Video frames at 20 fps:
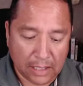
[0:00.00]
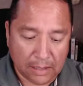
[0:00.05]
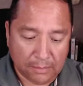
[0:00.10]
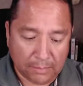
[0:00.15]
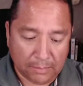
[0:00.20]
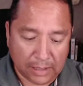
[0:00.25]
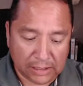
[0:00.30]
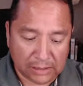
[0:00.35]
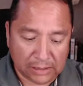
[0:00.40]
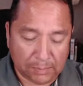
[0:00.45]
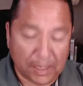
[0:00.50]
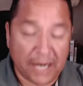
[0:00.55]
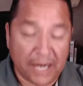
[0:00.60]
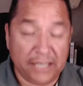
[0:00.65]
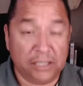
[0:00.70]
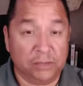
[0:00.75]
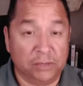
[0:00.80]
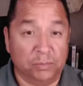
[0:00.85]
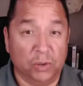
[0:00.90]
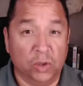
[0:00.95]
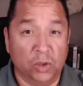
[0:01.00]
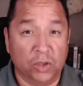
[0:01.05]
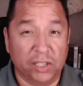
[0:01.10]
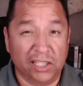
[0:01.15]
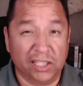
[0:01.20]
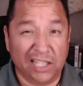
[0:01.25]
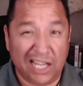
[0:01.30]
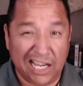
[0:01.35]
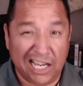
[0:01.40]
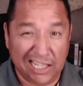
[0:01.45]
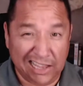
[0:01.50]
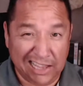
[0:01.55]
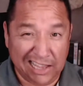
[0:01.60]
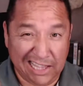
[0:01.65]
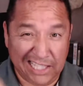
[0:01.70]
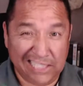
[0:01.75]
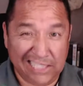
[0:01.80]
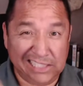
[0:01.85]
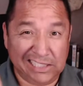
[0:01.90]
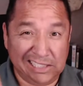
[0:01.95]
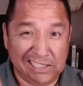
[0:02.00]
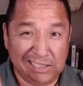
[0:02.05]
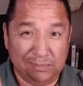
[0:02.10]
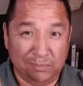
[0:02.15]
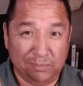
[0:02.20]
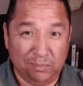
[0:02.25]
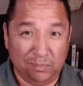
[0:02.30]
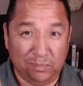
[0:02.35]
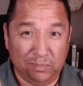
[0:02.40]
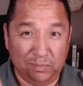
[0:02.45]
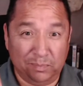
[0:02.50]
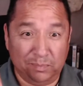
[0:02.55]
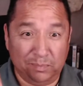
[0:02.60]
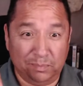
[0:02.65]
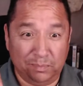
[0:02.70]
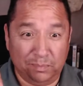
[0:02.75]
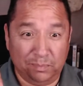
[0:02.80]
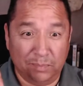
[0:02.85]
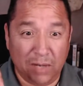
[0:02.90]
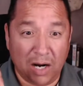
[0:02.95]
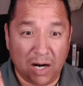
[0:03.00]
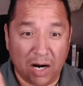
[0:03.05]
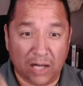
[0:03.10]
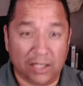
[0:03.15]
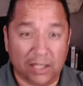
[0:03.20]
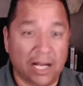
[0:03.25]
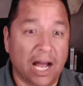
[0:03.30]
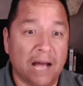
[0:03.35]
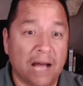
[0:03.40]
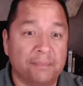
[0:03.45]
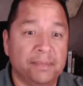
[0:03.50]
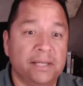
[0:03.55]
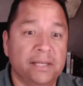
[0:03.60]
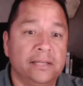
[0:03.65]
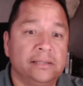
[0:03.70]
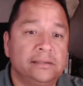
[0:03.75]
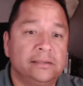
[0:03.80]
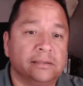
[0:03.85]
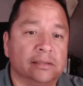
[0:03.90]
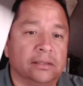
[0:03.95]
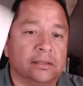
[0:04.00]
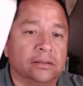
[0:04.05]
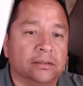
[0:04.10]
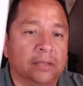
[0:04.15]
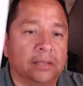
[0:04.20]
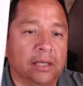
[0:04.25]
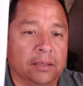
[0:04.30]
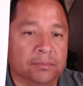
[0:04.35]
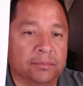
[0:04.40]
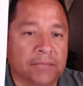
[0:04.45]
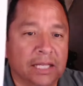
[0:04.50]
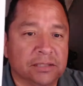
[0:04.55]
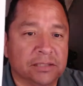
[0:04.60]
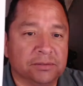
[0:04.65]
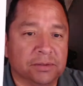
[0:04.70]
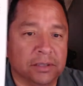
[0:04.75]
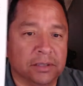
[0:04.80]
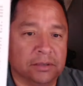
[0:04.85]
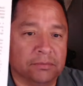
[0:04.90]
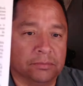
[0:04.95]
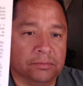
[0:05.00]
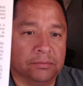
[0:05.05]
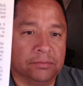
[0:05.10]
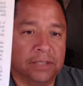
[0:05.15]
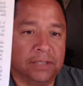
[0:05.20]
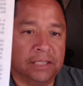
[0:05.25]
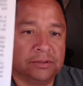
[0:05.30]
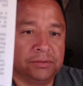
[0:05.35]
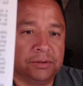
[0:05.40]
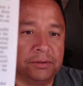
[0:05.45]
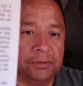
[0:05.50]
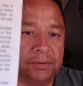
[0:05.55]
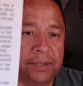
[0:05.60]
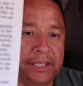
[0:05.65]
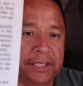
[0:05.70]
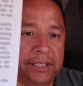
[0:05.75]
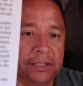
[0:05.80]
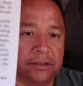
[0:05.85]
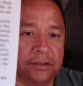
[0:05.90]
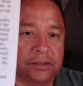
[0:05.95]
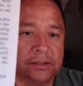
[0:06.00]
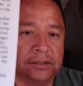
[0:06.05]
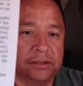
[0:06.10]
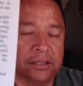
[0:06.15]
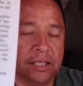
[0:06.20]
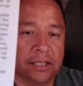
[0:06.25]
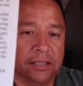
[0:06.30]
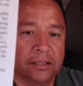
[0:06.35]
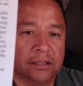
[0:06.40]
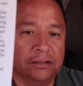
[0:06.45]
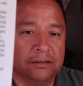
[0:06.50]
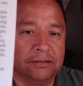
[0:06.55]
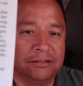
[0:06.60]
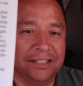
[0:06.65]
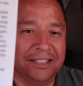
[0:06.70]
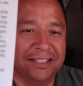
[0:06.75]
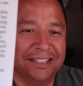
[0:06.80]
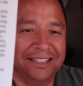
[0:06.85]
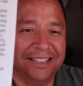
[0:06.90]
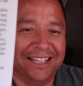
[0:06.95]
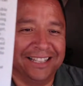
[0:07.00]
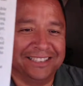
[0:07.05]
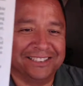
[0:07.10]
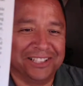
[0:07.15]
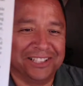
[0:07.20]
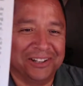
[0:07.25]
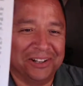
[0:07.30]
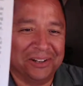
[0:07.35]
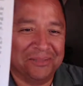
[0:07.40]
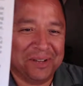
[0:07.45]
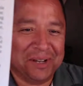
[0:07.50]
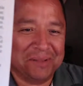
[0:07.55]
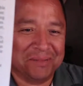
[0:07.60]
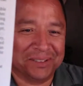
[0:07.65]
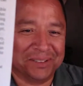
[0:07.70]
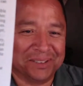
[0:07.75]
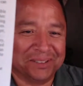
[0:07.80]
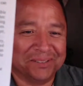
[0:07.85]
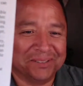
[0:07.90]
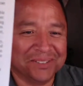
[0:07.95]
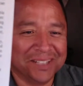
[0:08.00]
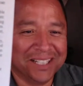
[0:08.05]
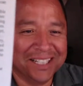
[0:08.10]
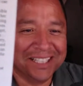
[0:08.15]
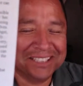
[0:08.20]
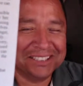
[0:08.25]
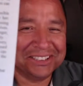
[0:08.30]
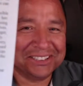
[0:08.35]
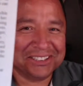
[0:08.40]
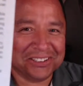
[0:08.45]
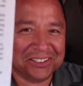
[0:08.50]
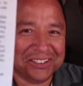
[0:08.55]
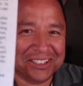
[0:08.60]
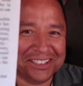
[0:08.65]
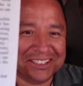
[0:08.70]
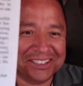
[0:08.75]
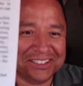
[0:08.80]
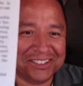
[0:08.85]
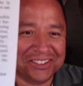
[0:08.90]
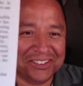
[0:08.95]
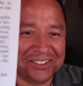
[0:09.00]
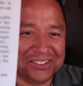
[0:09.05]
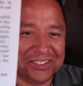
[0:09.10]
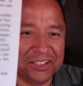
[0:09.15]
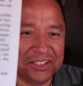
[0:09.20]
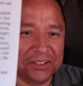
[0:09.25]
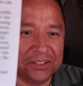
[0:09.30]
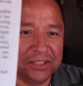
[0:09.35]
spine is broken on this hard copy. So that's what a reading looks like. That's how I'm able to show it to you.